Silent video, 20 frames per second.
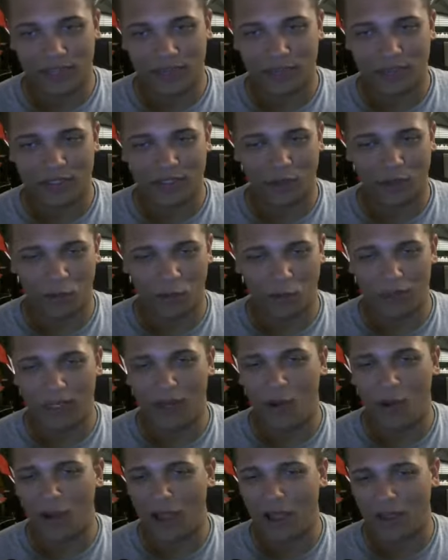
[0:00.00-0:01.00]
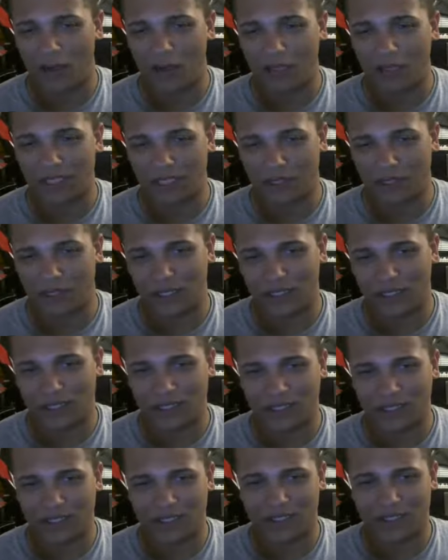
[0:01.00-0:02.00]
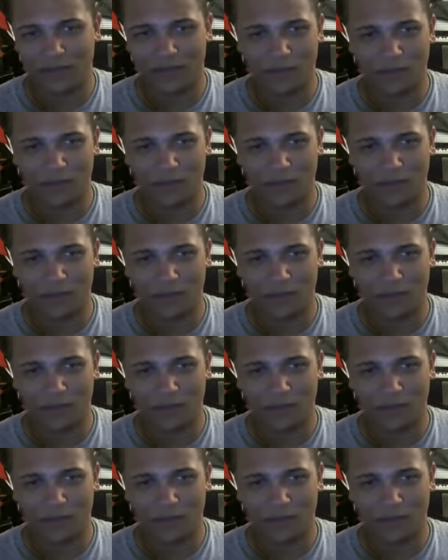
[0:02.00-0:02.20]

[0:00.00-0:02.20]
but you don't really know how serious it is.